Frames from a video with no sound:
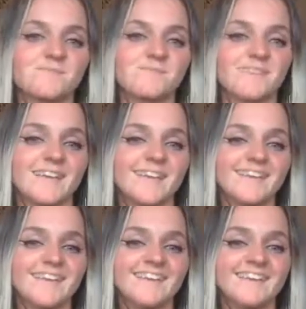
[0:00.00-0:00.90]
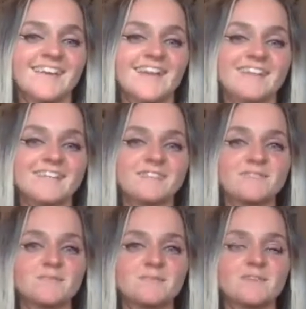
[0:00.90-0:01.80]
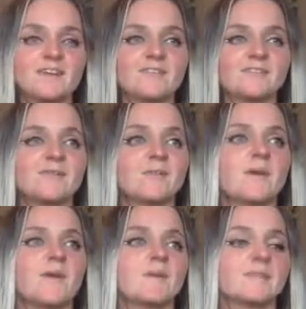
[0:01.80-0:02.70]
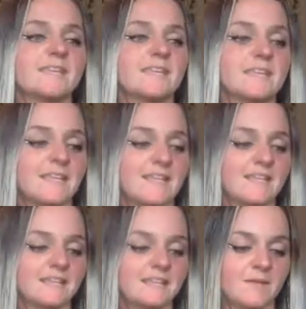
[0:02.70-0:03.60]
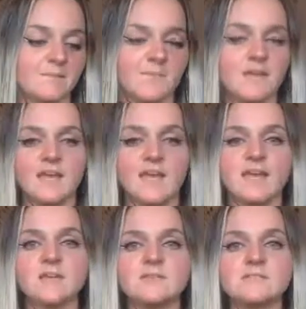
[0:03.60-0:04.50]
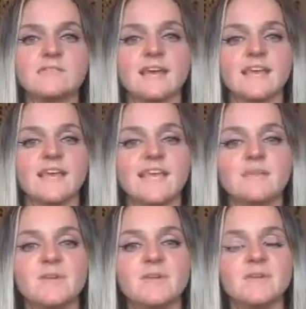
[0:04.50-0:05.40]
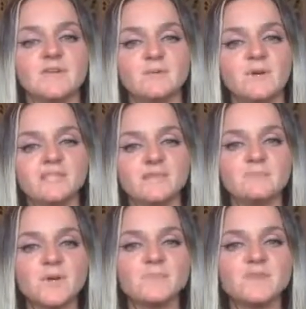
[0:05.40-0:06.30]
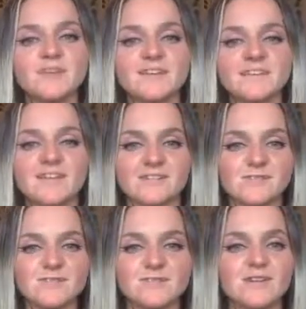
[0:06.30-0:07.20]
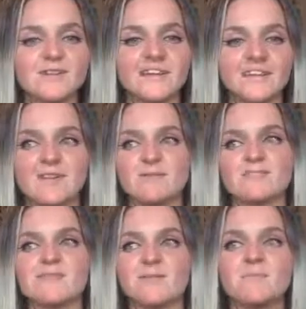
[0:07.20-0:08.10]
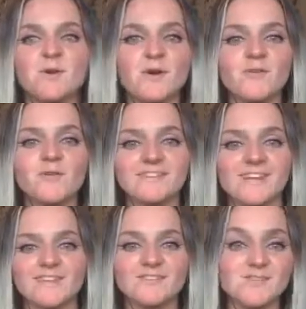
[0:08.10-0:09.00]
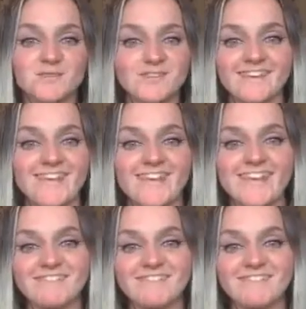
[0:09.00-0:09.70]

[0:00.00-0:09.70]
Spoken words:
yeah. And something else that I was thinking is, I used to like hate being in the present moment because I just feel like it was so boring. Like there's nothing here.